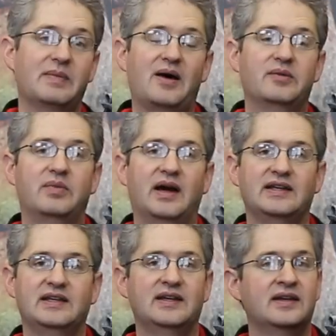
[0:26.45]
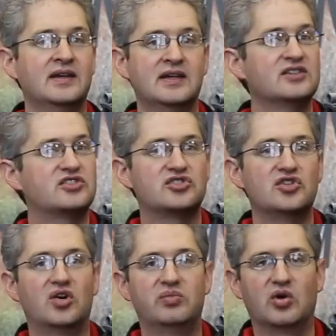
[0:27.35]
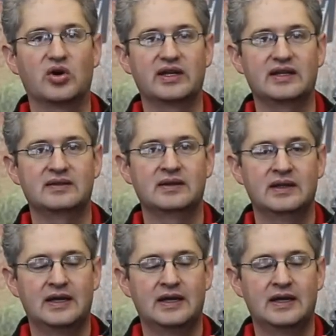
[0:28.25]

mountain biking, snowboarding,